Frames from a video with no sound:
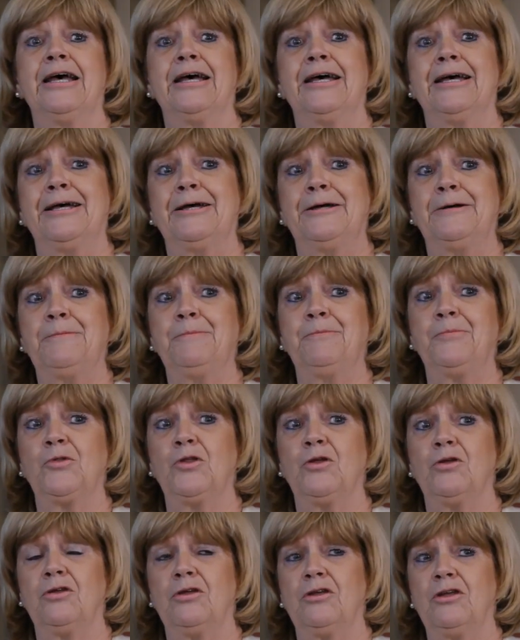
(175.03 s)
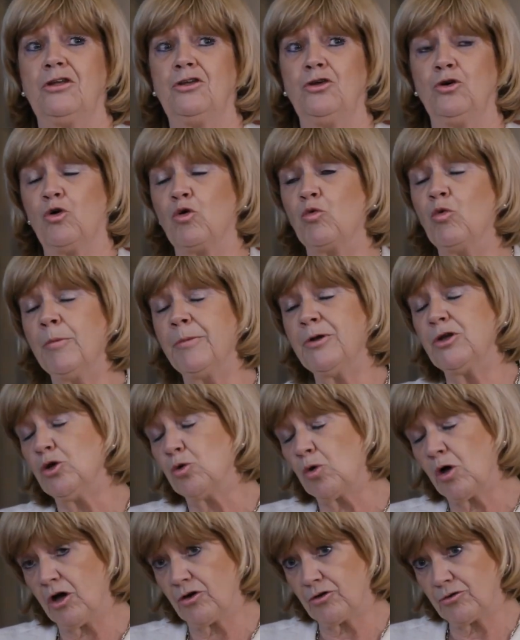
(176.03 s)
You're a woman, you
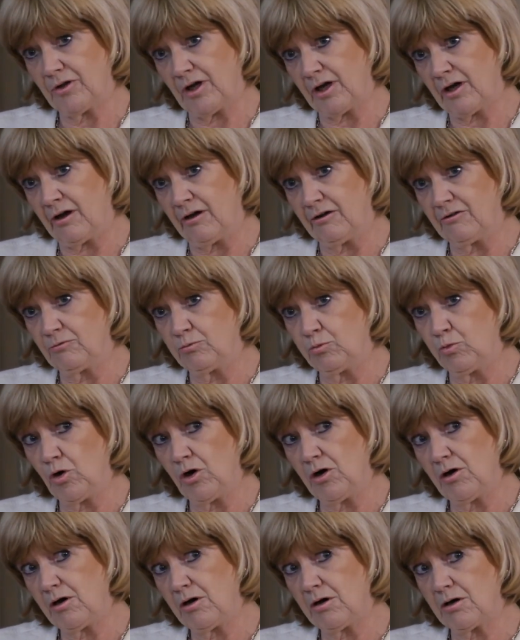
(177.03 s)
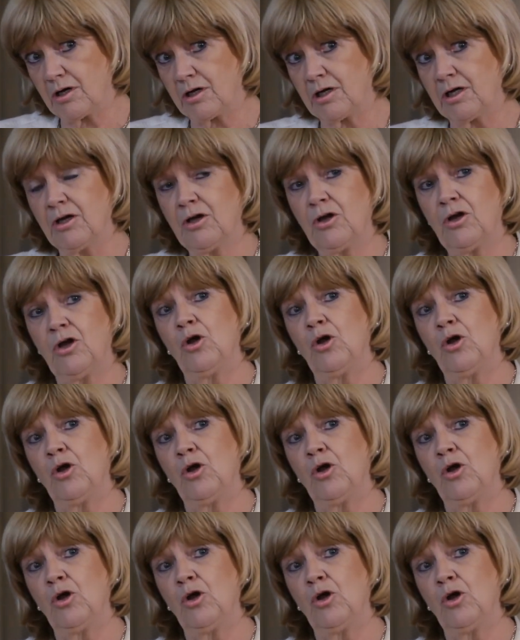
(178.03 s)
can't do that kind of work.